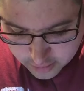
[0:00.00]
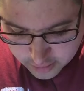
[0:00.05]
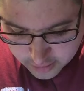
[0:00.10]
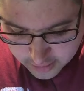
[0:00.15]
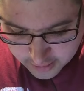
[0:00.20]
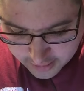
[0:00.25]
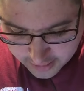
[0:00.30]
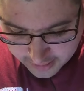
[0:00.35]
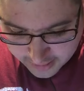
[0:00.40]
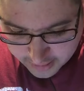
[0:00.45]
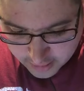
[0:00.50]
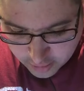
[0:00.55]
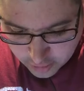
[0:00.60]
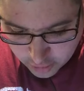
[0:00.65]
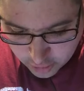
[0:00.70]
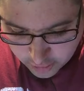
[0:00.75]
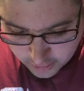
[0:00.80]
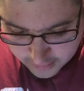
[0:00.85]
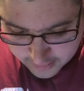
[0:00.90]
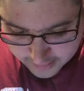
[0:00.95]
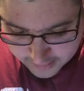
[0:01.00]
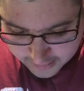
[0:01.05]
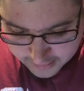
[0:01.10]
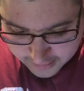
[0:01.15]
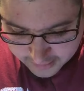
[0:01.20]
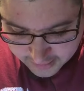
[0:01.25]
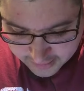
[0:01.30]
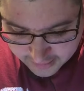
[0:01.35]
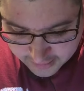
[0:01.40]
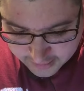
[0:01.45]
take all
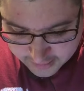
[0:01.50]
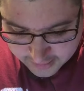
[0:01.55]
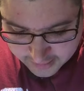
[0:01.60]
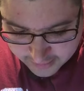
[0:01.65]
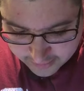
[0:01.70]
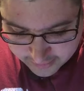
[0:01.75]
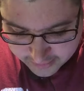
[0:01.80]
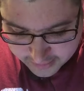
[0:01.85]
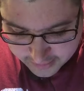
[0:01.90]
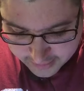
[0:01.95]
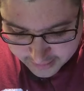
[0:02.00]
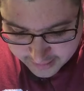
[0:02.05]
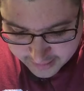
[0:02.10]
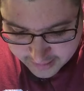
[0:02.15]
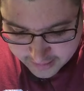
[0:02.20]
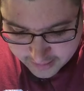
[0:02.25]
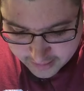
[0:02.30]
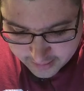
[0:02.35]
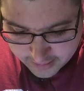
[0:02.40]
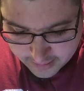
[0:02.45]
incidents seriously